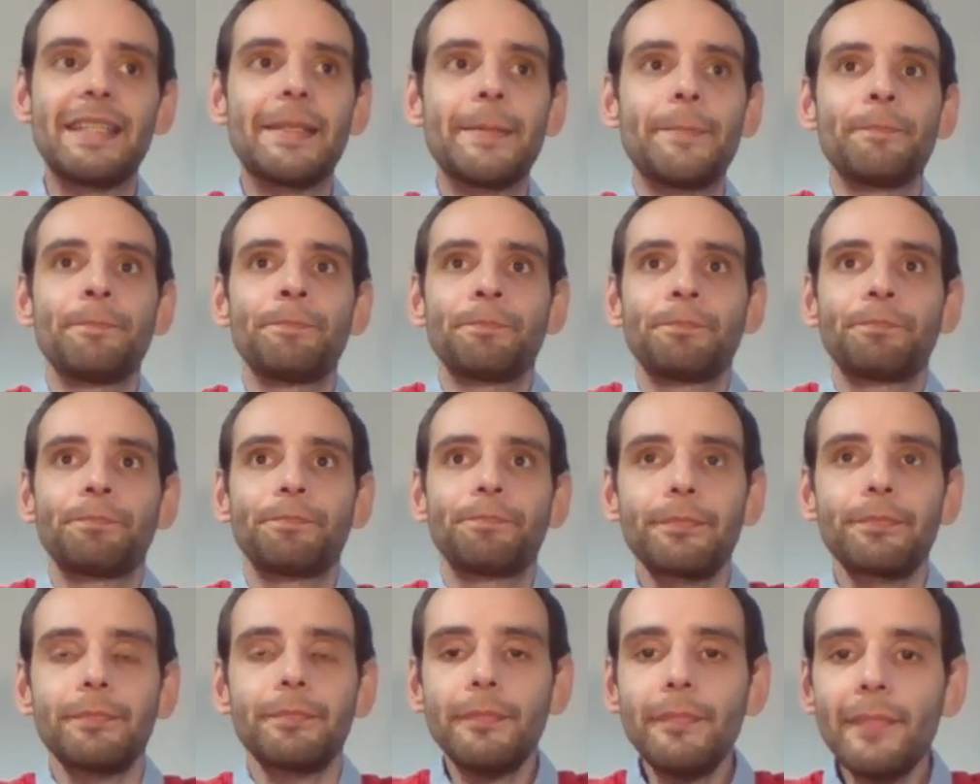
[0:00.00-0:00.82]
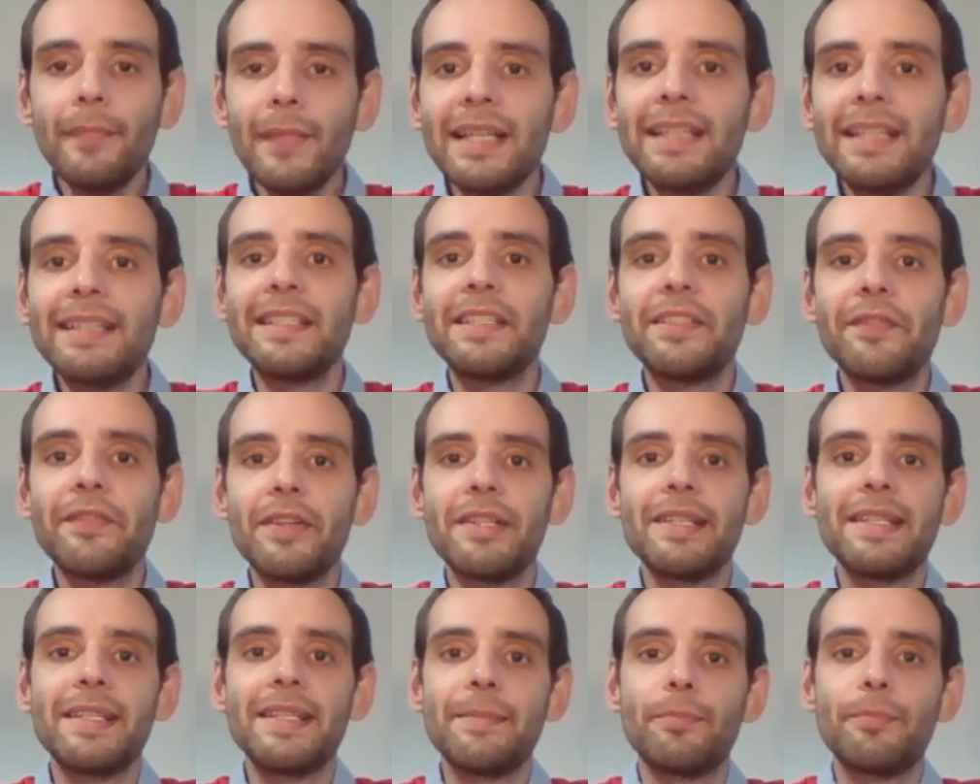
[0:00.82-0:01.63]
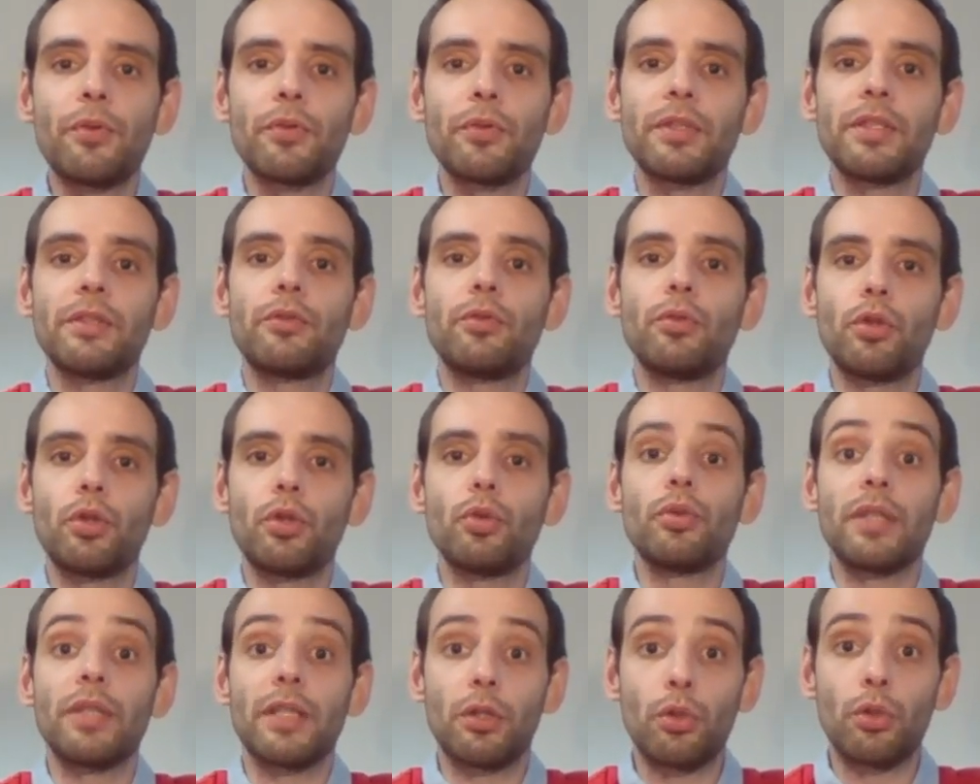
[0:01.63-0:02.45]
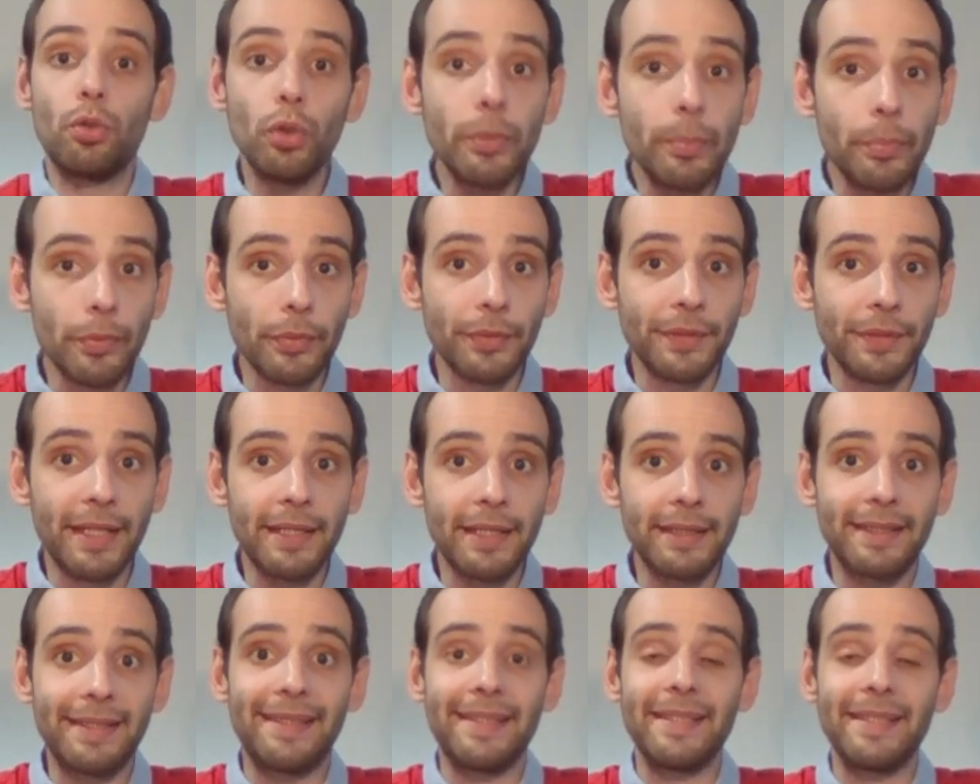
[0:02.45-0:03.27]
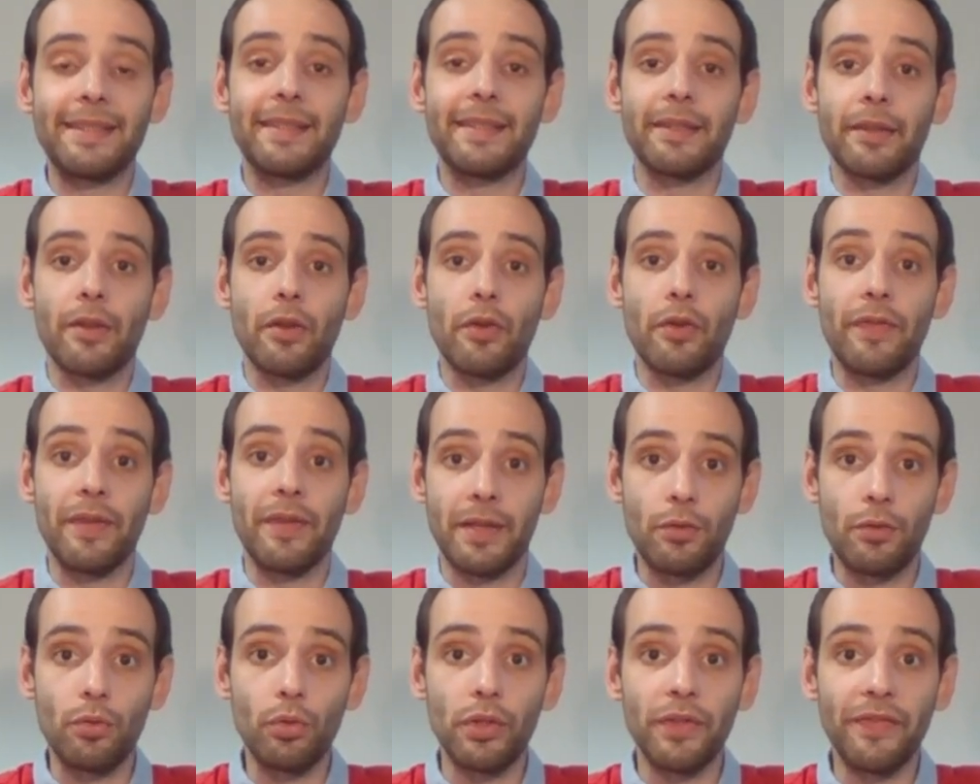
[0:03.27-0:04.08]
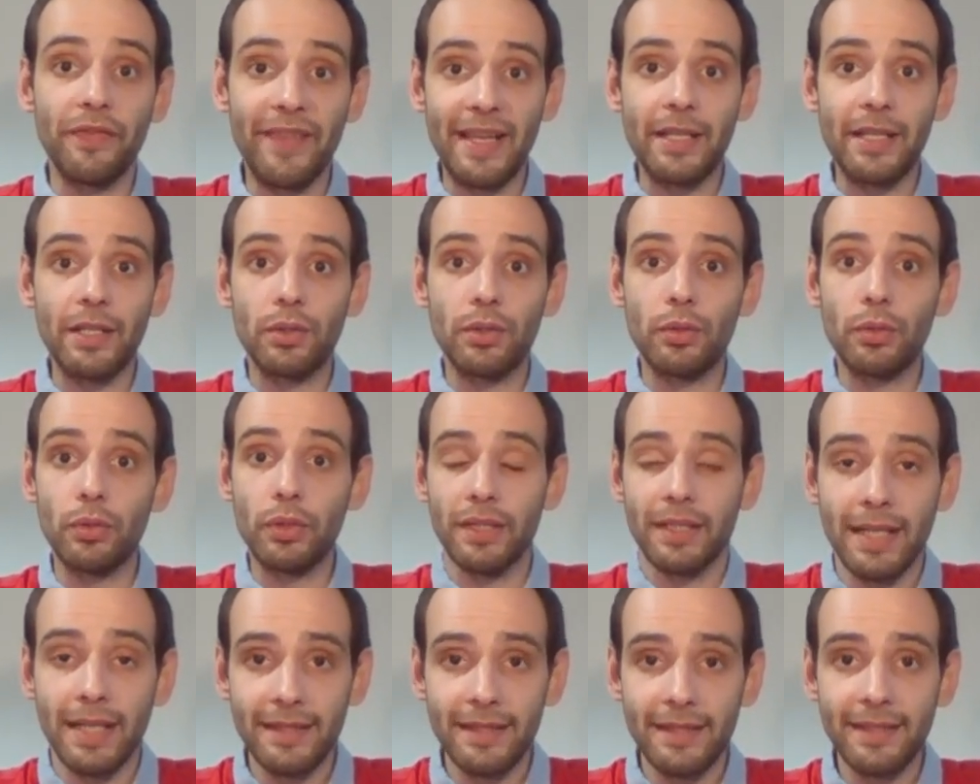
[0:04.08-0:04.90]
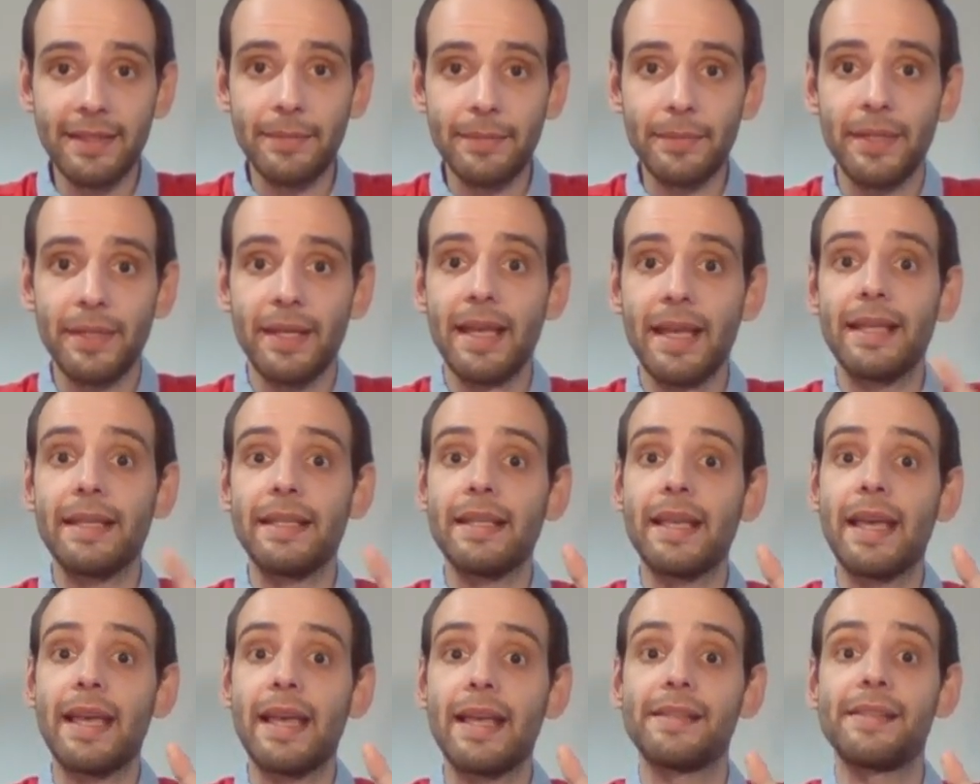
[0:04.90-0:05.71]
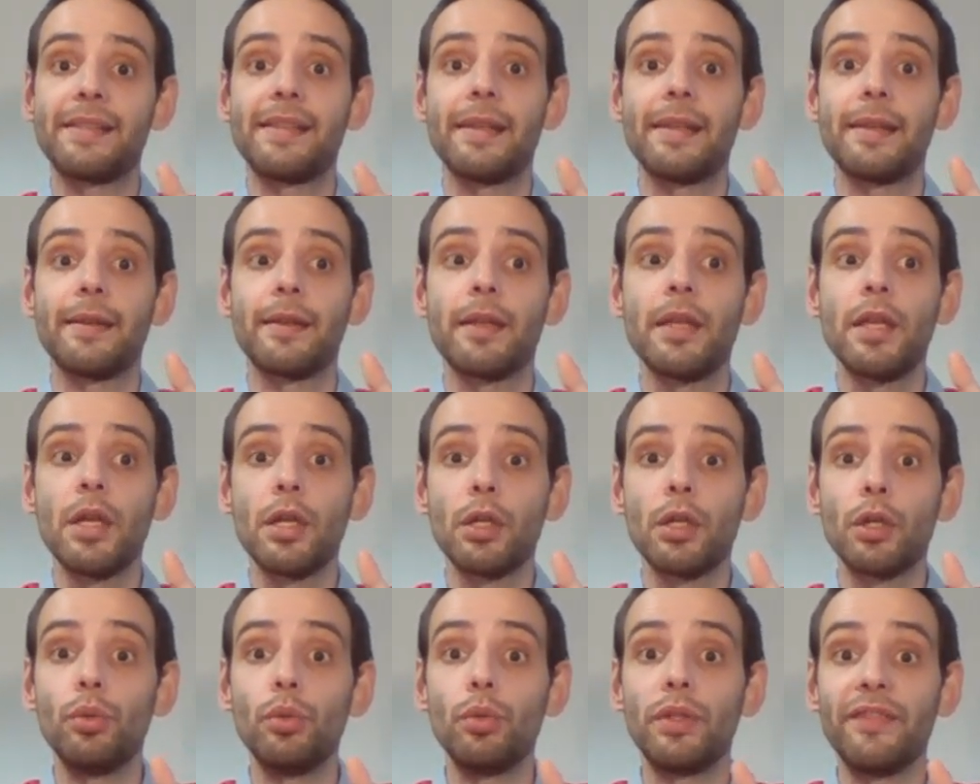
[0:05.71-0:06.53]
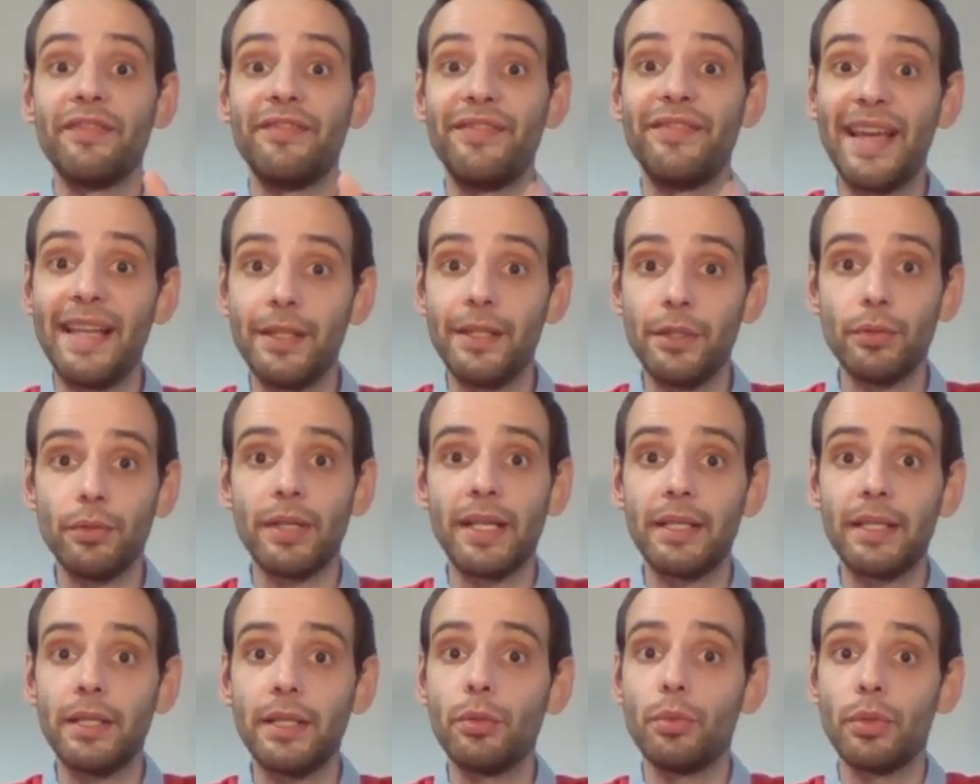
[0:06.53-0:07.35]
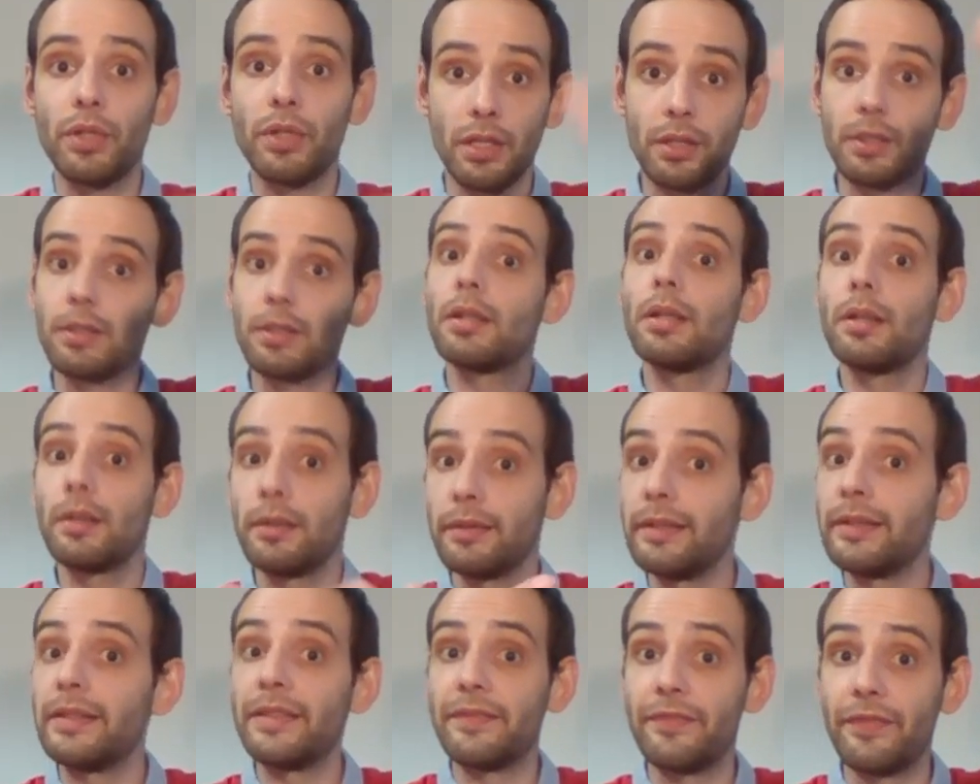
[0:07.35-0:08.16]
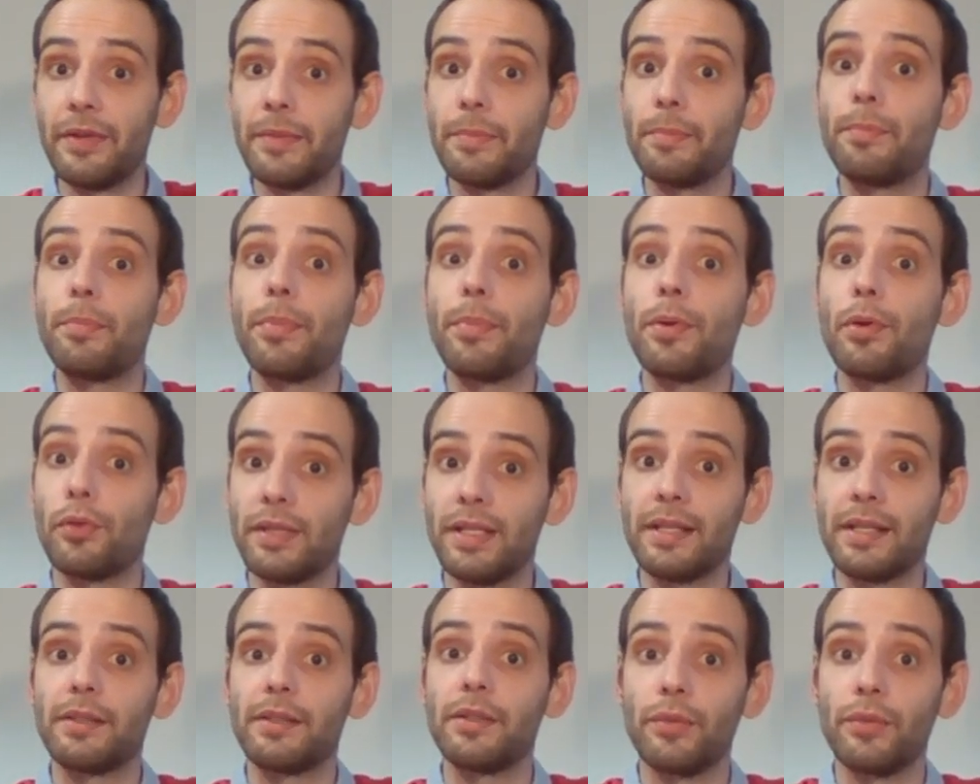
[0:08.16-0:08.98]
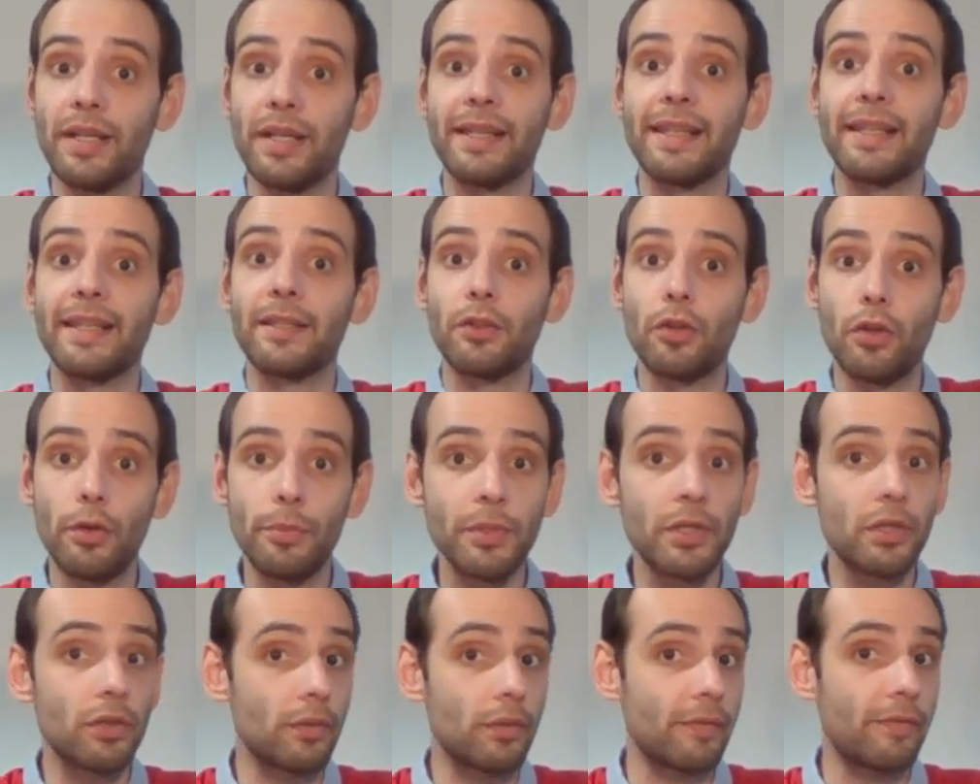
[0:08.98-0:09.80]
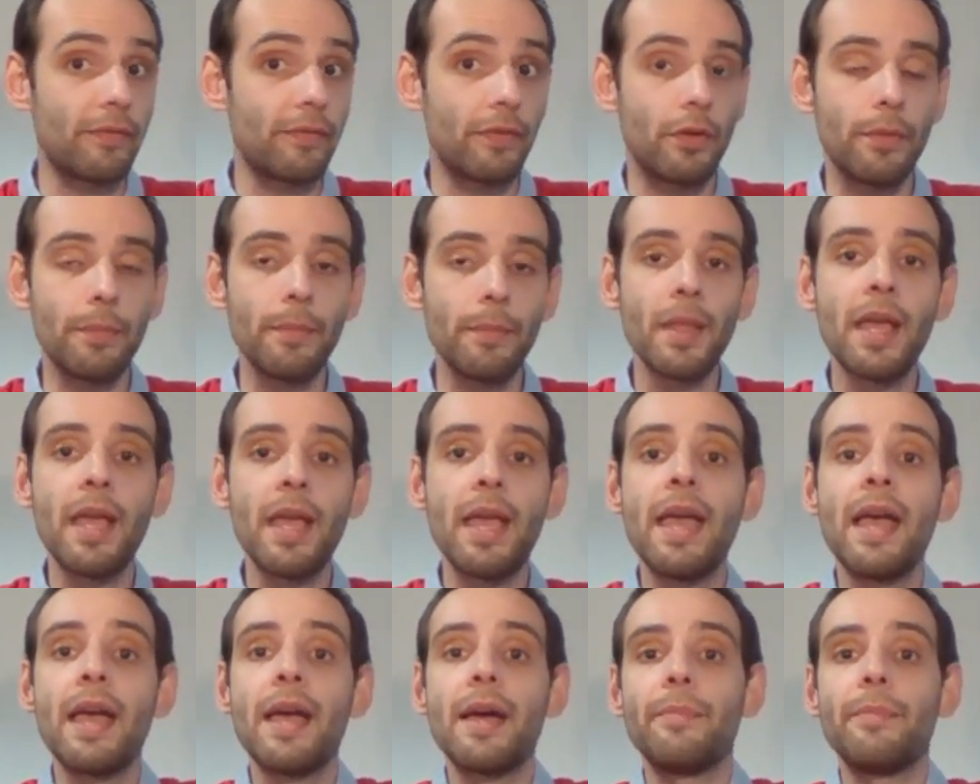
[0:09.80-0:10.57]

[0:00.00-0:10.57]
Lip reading: It is very important to choose a good product that is of a good value to the customer, and it has a good value ladder, which is the different products you can get commission from.